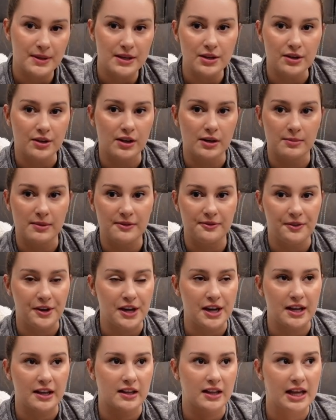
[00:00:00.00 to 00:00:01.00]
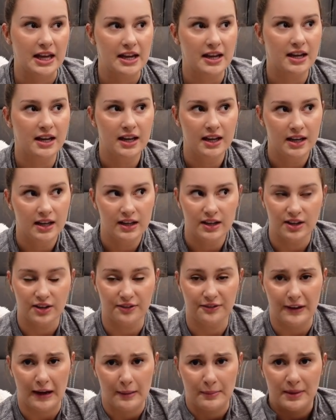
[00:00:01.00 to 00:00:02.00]
you're gonna be feeding like your
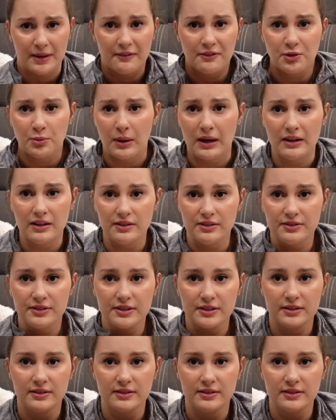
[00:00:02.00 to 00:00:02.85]
family of 12.